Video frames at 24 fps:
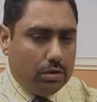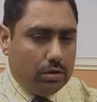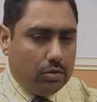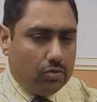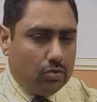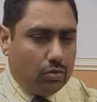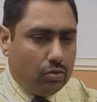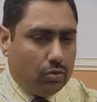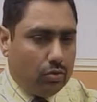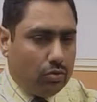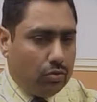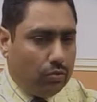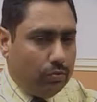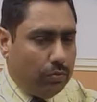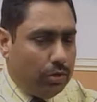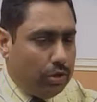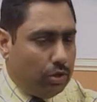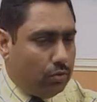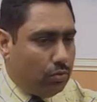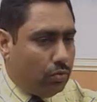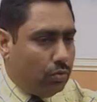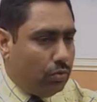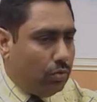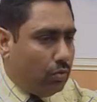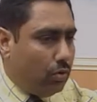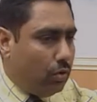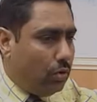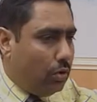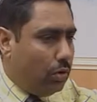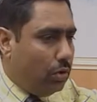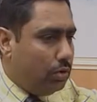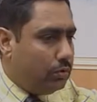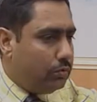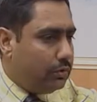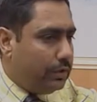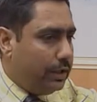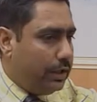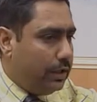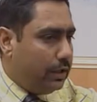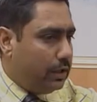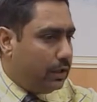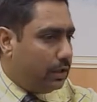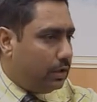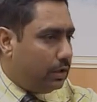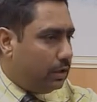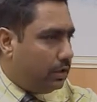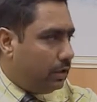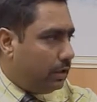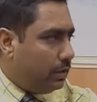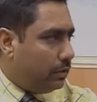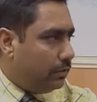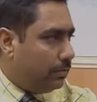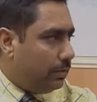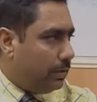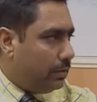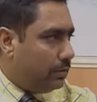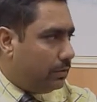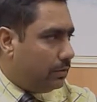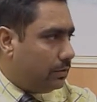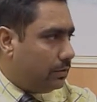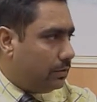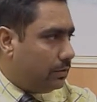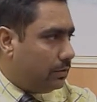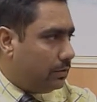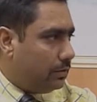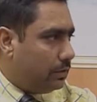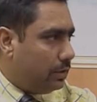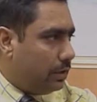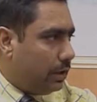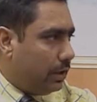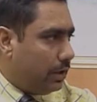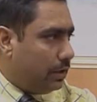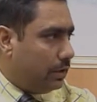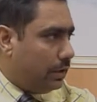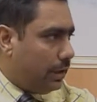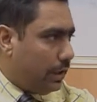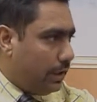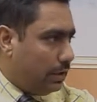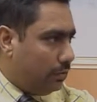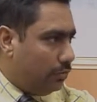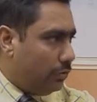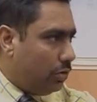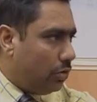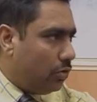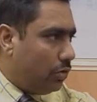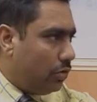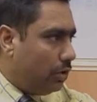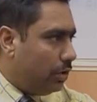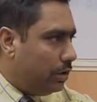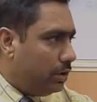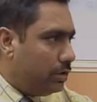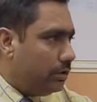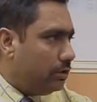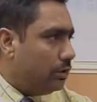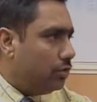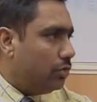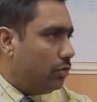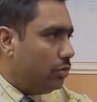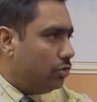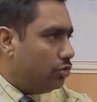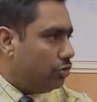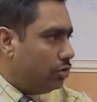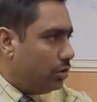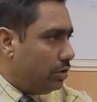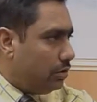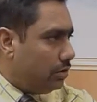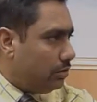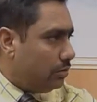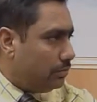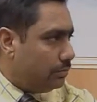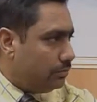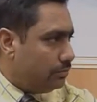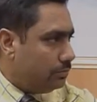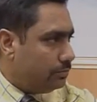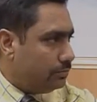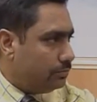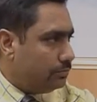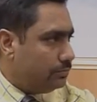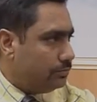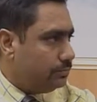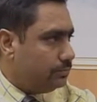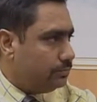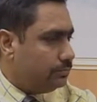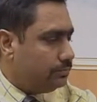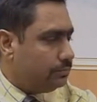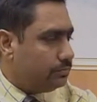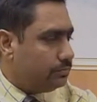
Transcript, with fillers: So, do we include all selling and other expenses and then we call it as a cost sheet? Yeah.